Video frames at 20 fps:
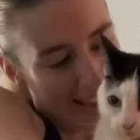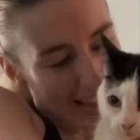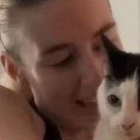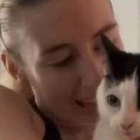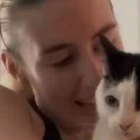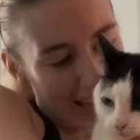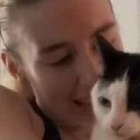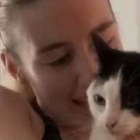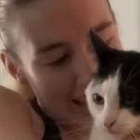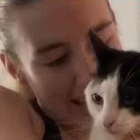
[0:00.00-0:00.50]

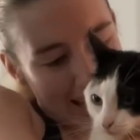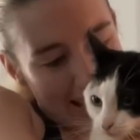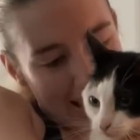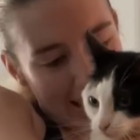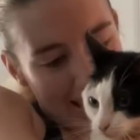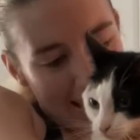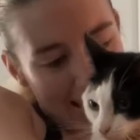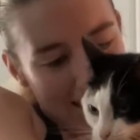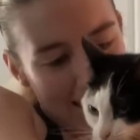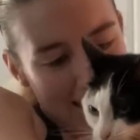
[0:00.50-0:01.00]

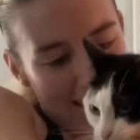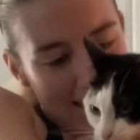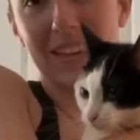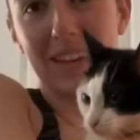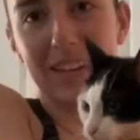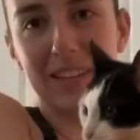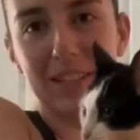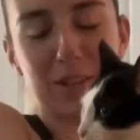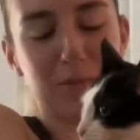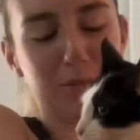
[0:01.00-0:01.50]
Hi.
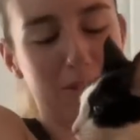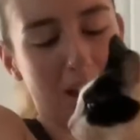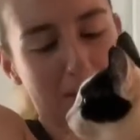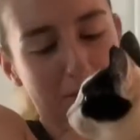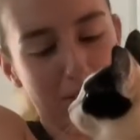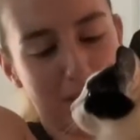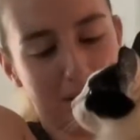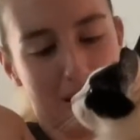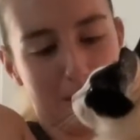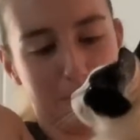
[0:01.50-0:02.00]
You
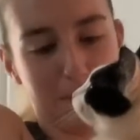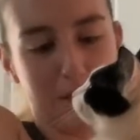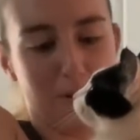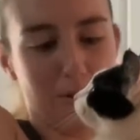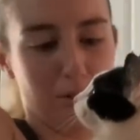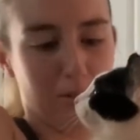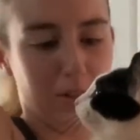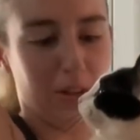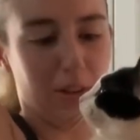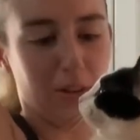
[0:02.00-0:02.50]
never let me
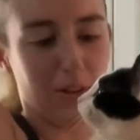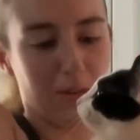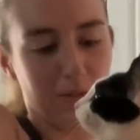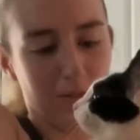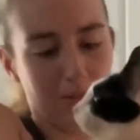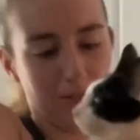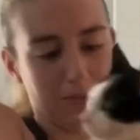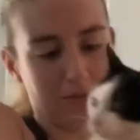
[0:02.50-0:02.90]
hold you.